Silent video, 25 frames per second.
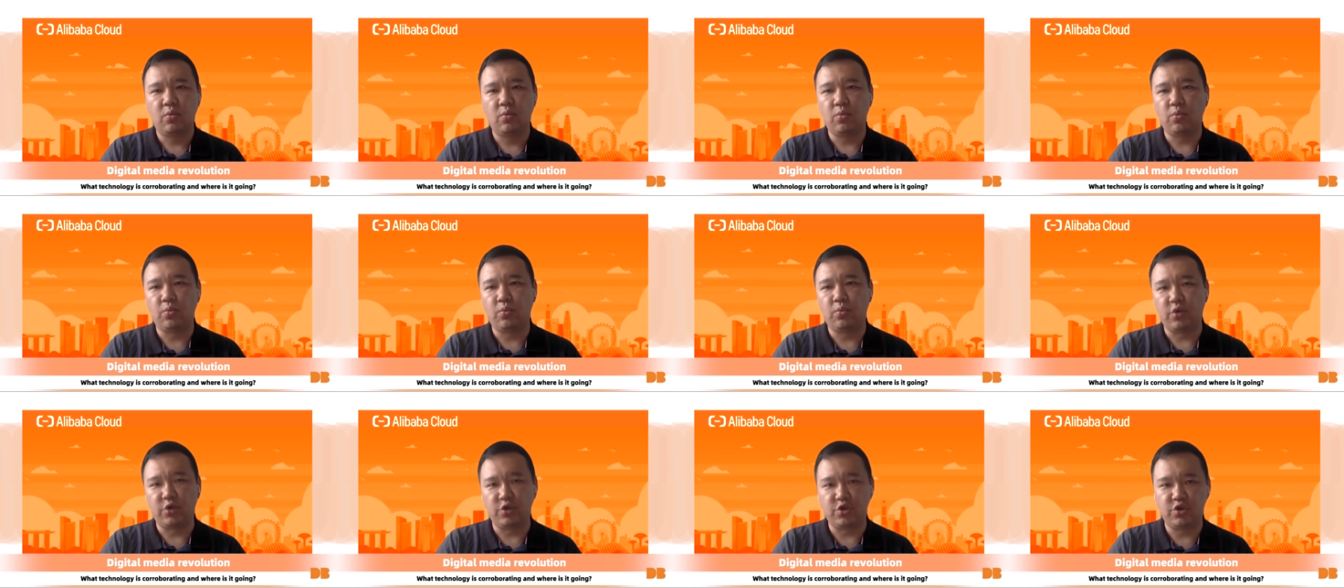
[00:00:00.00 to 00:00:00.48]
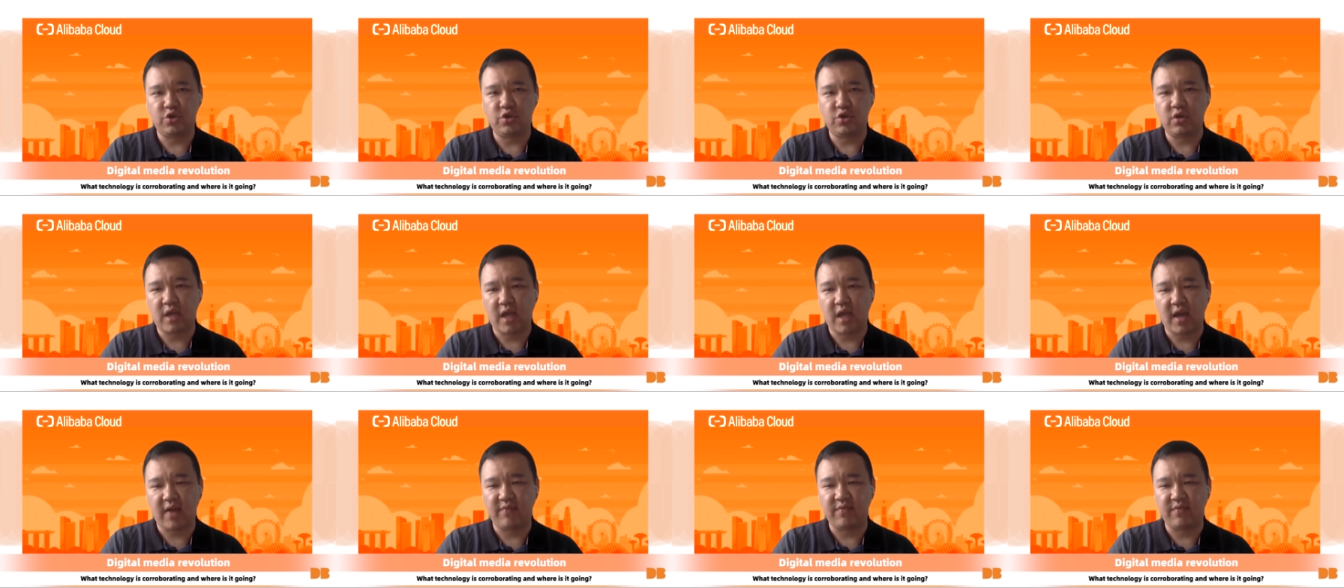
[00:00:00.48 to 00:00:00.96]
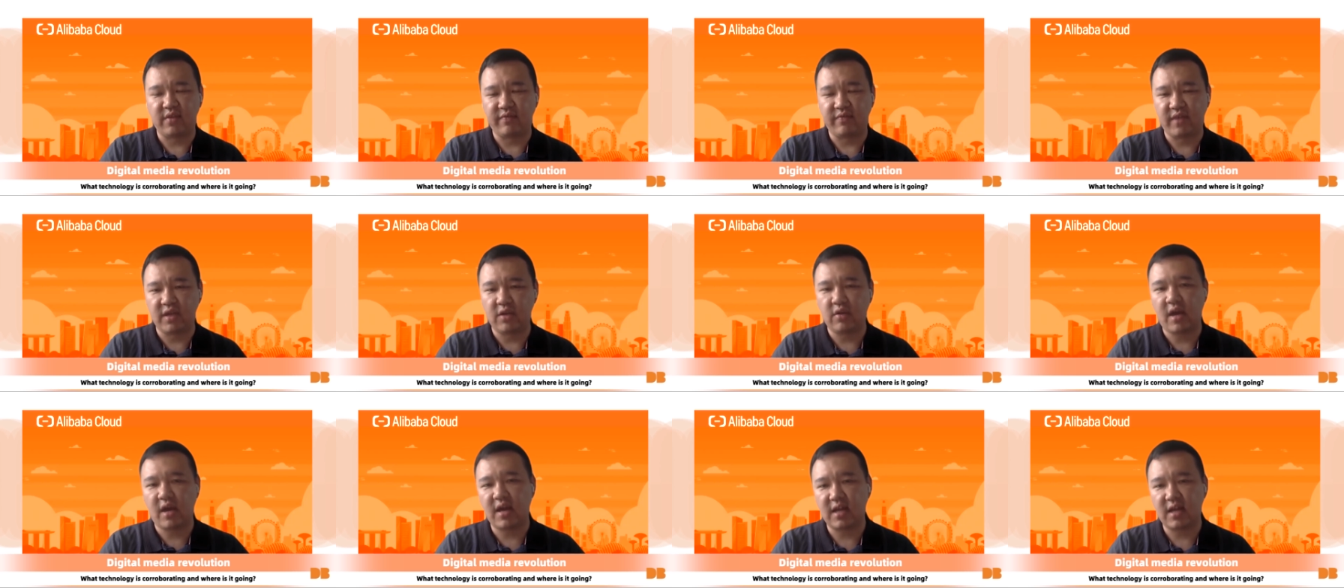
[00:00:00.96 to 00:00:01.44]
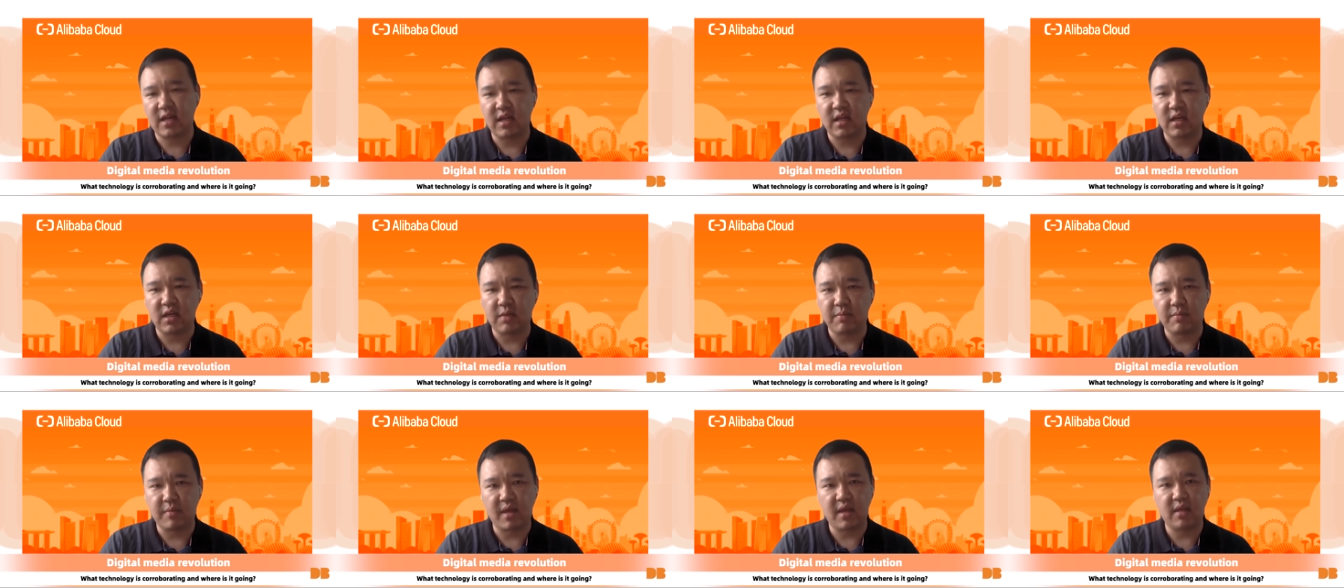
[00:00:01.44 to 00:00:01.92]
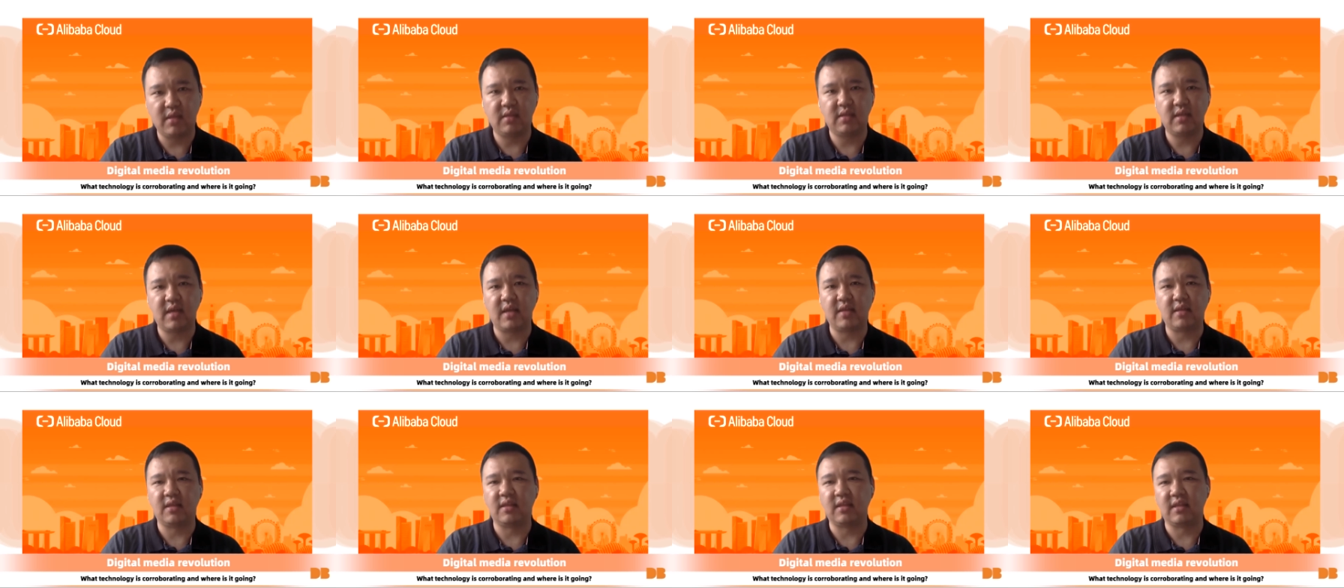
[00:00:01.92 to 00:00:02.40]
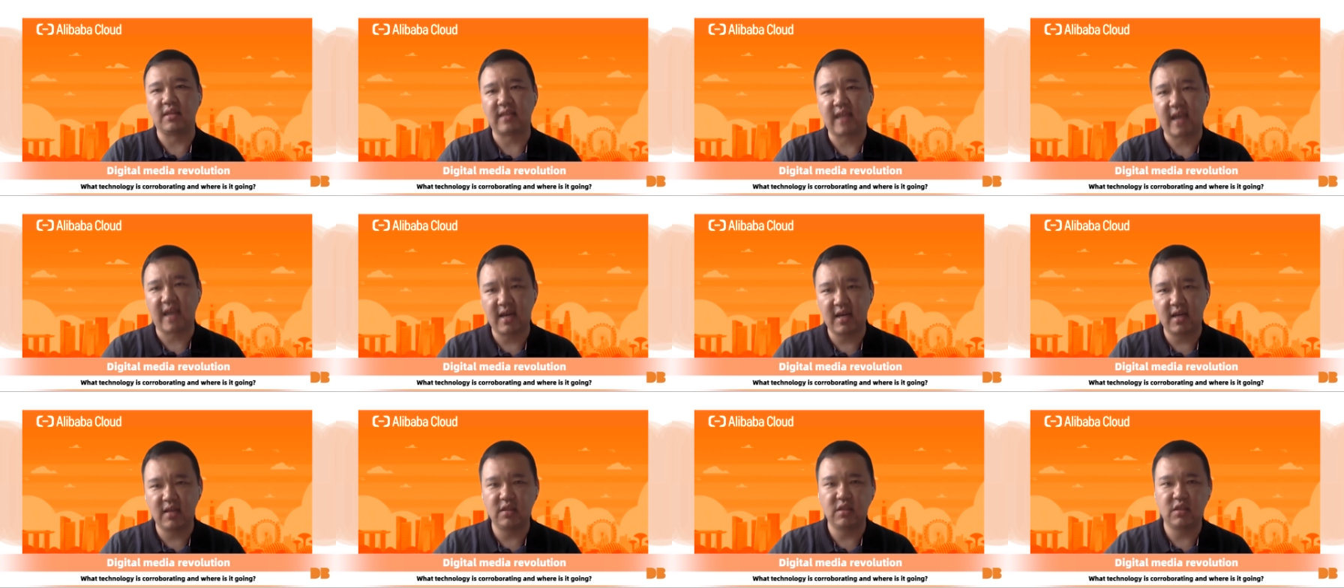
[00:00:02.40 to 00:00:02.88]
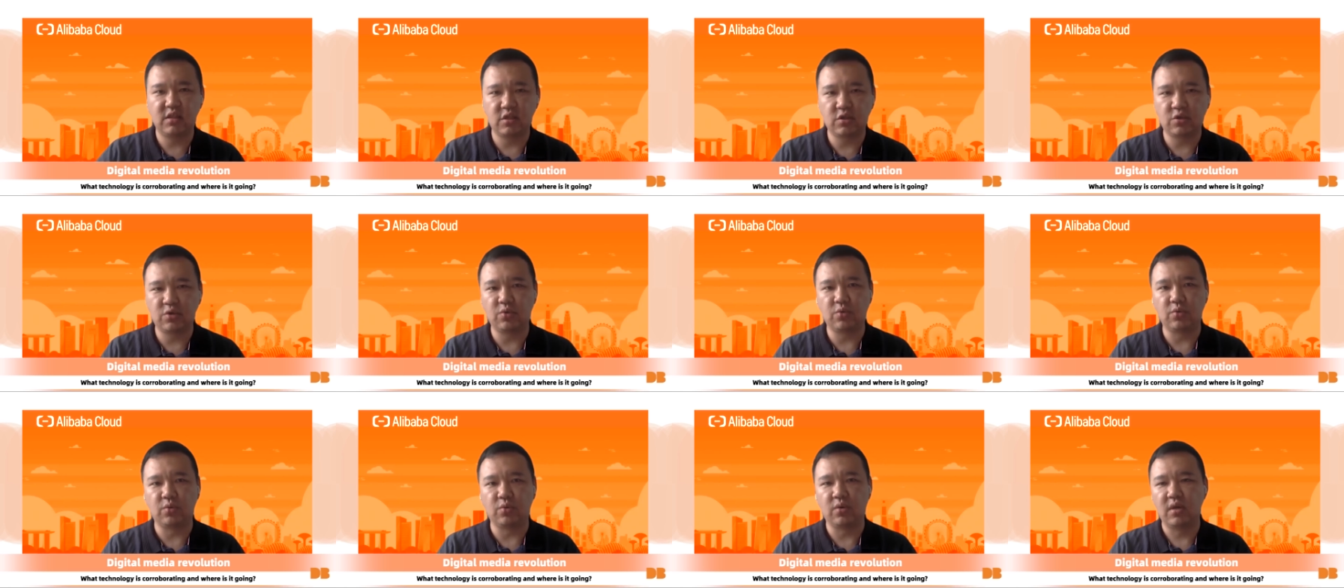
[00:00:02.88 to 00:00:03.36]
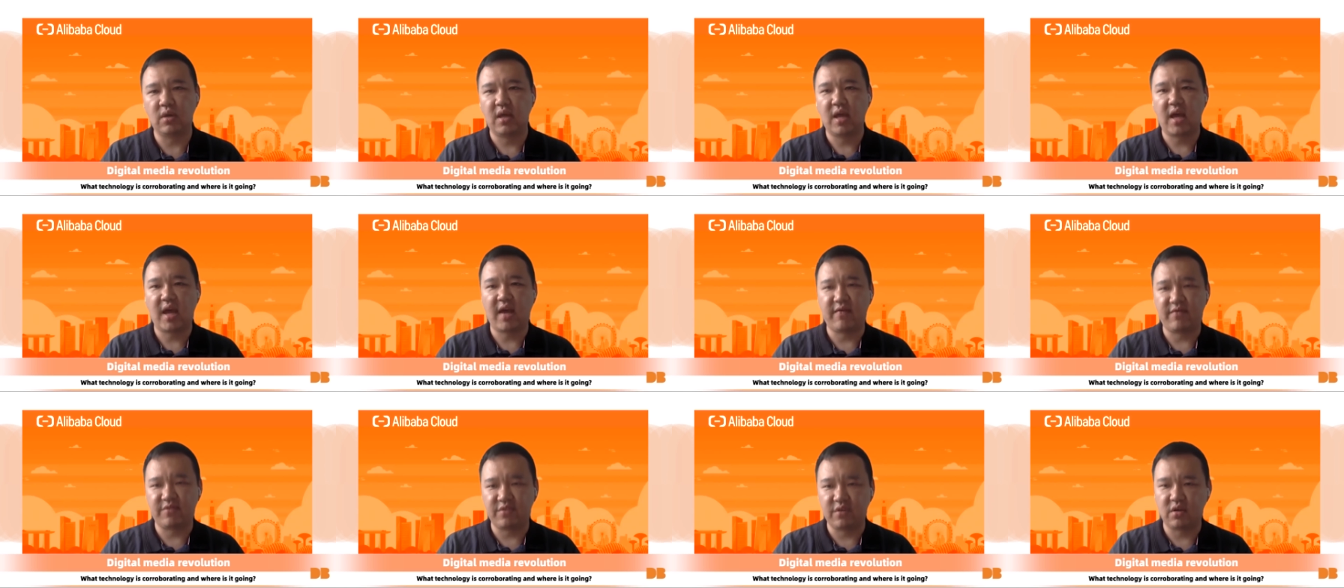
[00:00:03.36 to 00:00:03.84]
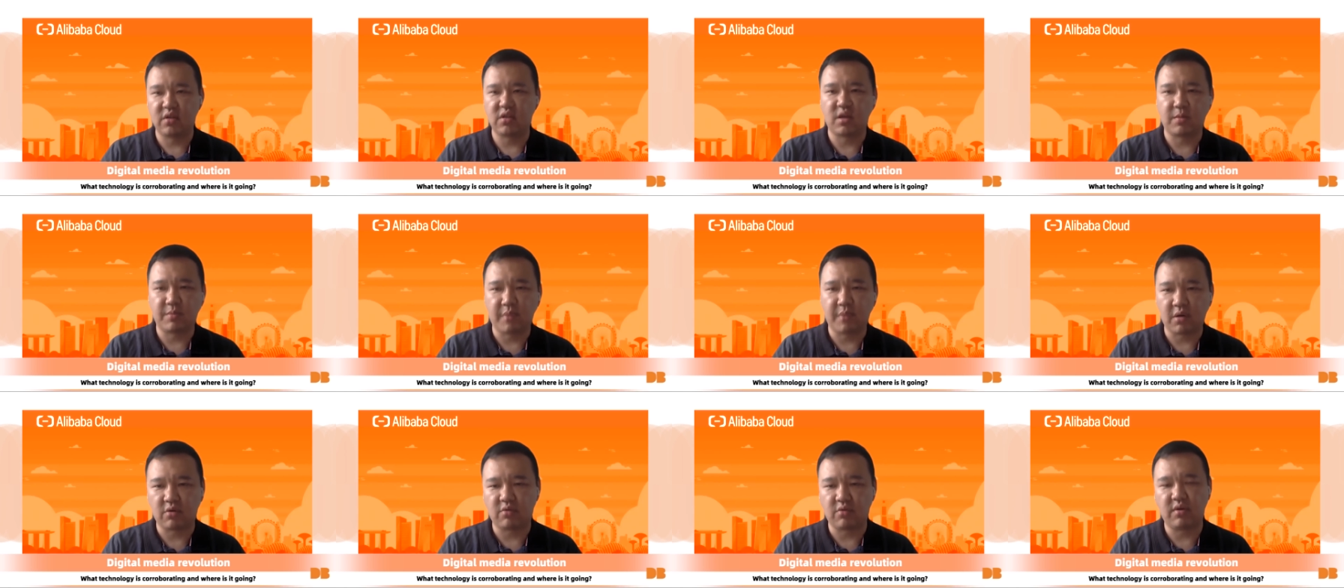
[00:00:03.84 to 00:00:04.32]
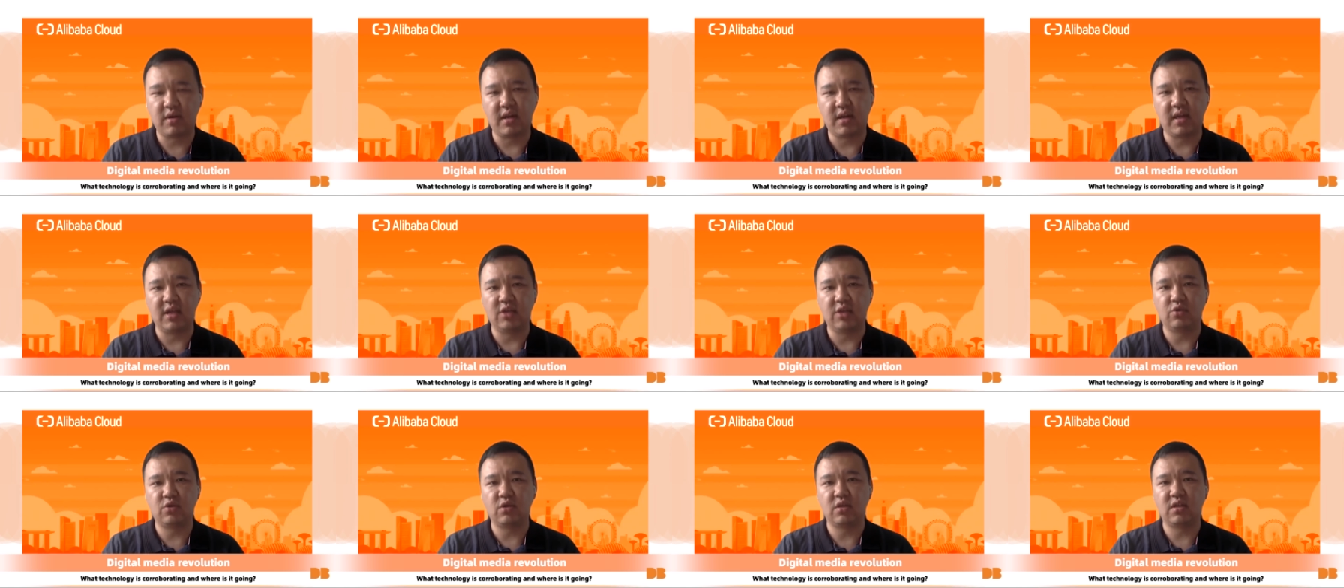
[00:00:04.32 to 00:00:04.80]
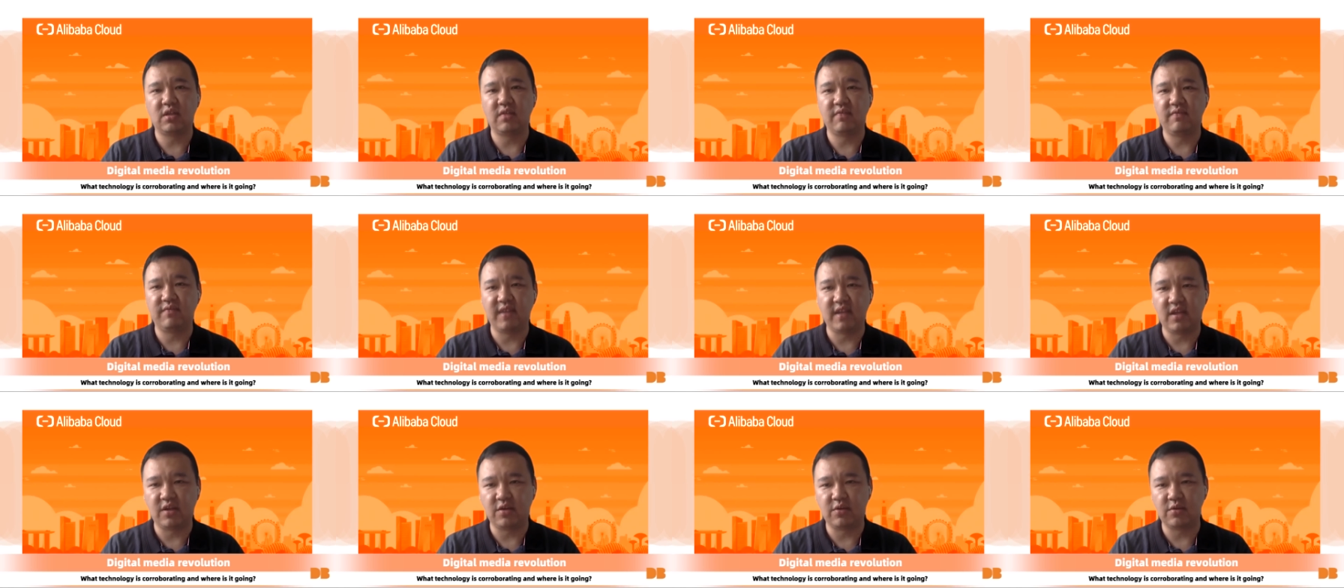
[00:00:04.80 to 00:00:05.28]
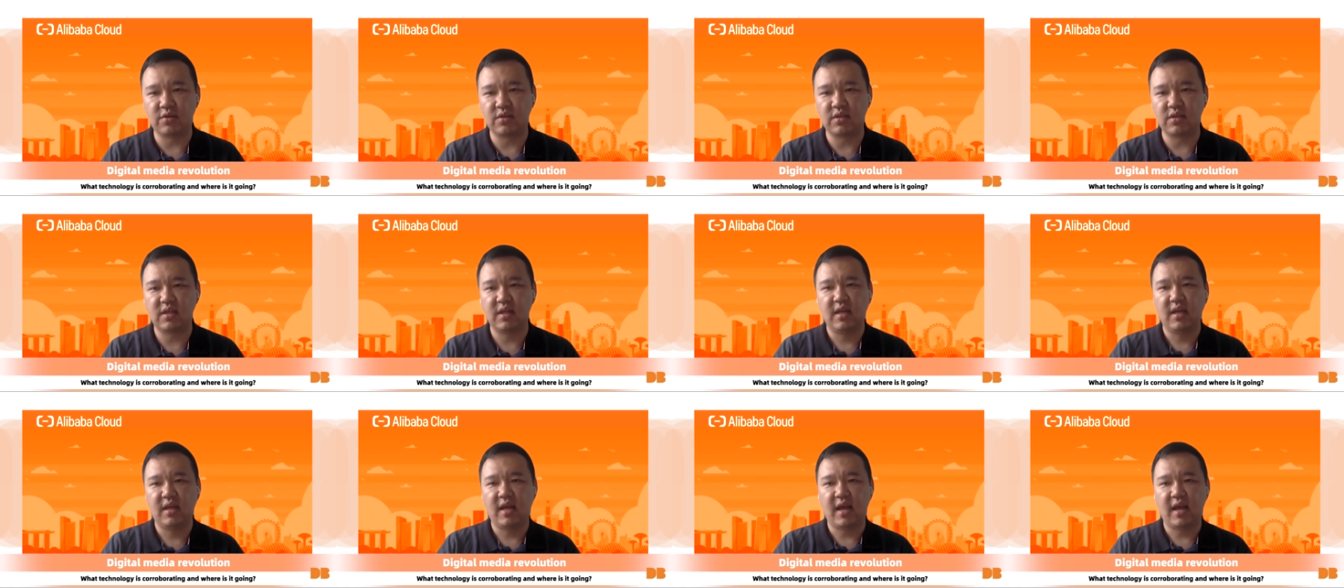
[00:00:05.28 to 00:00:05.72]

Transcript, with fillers: which have the video editing demand, and then the talents who have thoughts about creating interesting videos,